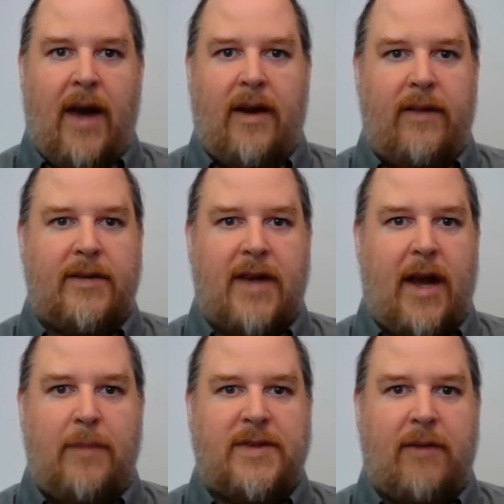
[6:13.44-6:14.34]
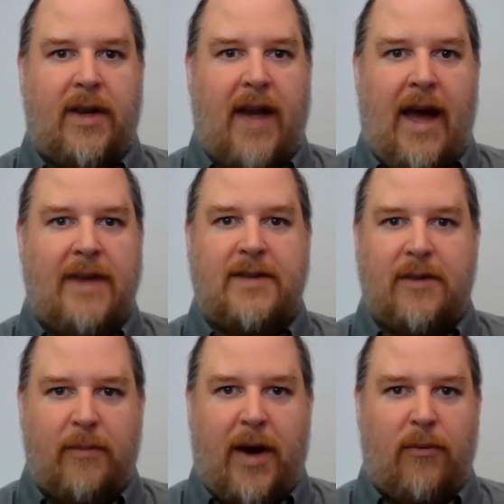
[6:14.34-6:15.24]
At other times, they were lied
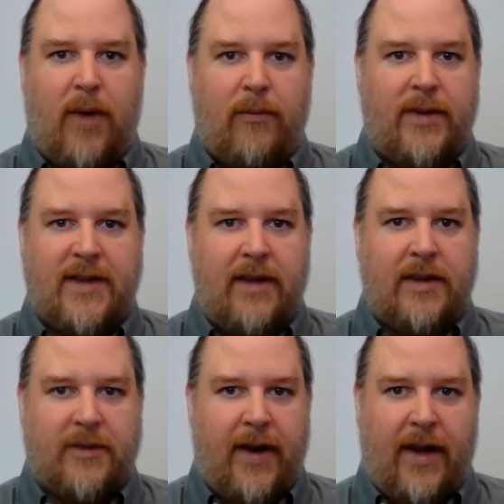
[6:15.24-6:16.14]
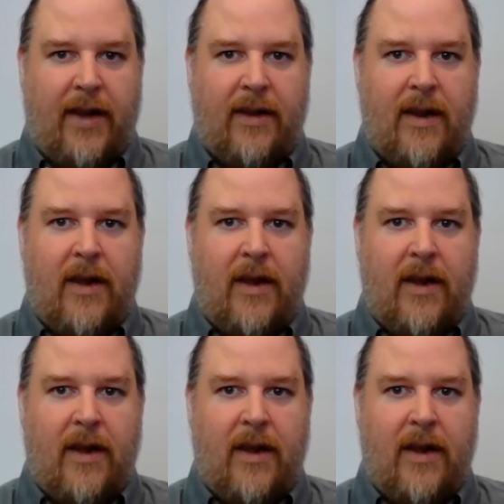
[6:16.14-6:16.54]
to about what was in the treaty,